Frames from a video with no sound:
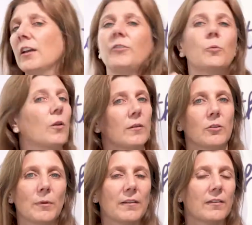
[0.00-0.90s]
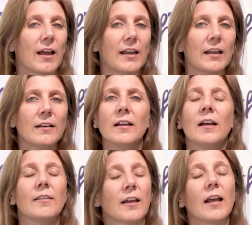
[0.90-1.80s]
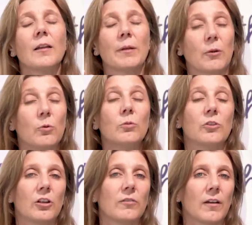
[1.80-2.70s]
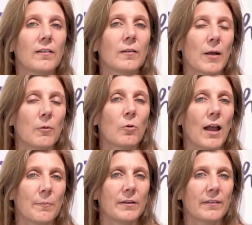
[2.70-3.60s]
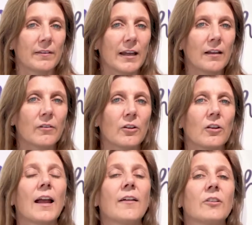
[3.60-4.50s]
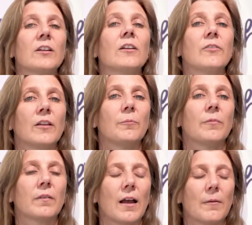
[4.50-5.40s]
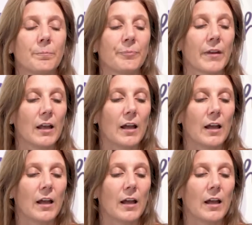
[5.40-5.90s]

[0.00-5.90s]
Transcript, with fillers: If you want them to be staying, they're going to be all nervous about what happens next, so you're going to have to give them some